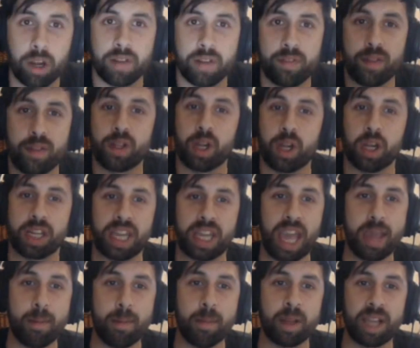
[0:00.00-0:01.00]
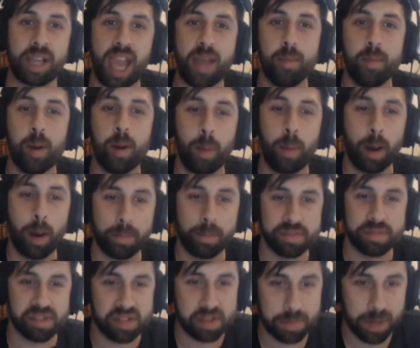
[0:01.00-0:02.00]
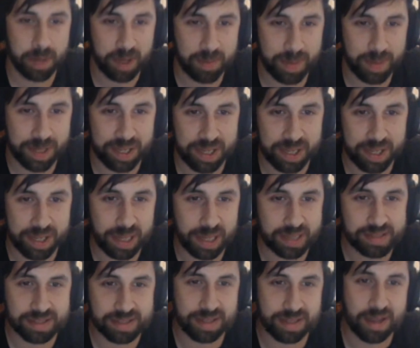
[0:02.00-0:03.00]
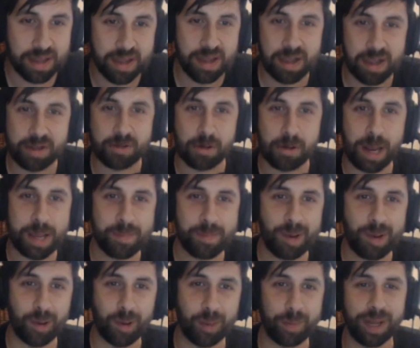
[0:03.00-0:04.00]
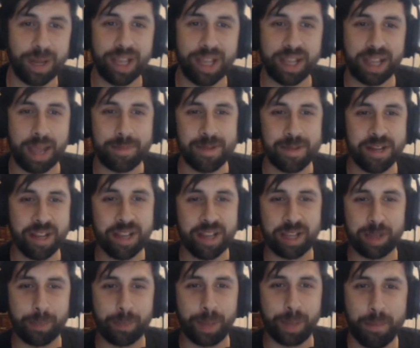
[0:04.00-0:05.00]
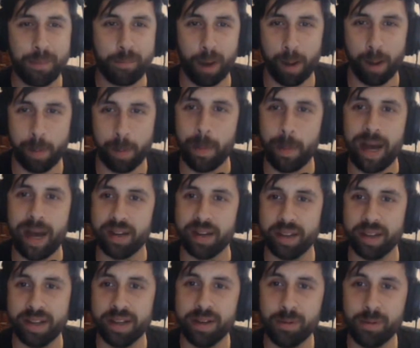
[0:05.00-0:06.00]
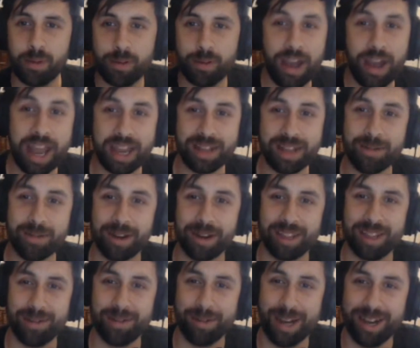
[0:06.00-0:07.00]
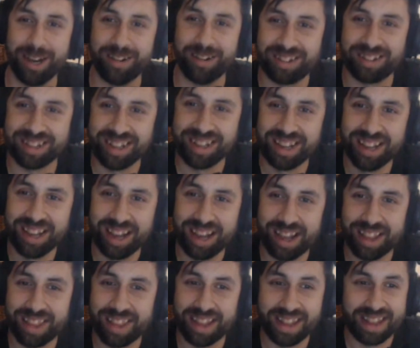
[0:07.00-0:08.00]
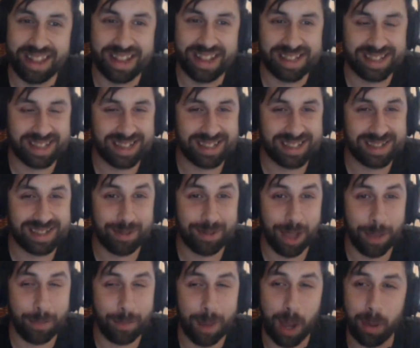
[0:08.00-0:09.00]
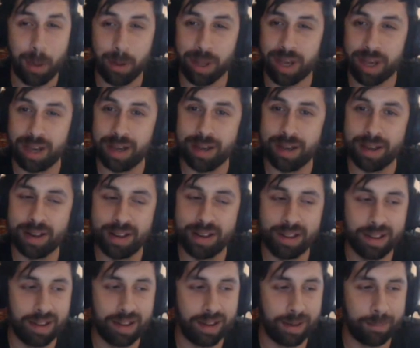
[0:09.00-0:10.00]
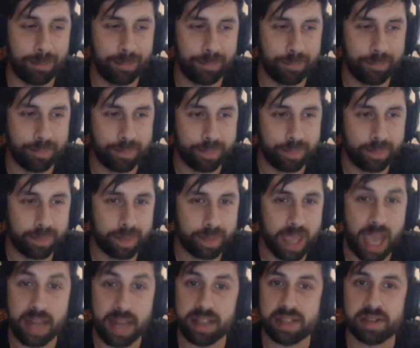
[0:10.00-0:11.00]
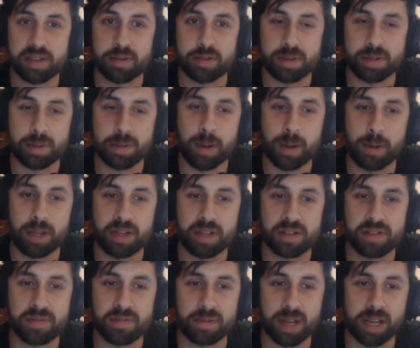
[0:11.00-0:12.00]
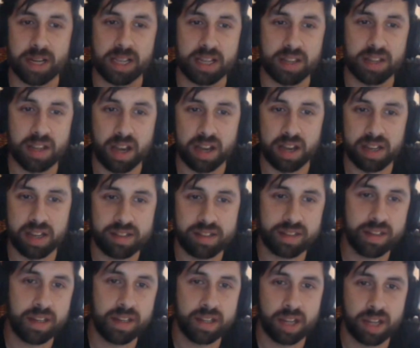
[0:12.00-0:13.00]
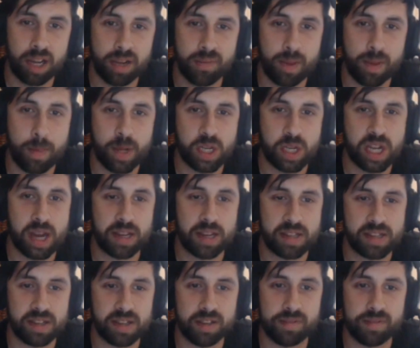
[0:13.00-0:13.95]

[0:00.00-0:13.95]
I've even got Game of Bombs at the moment, and that's a great multiplayer game. You can play Bomberman with anyone in the world. And then there's stuff like Polar Editor as well, which is a really nice kind of image editor,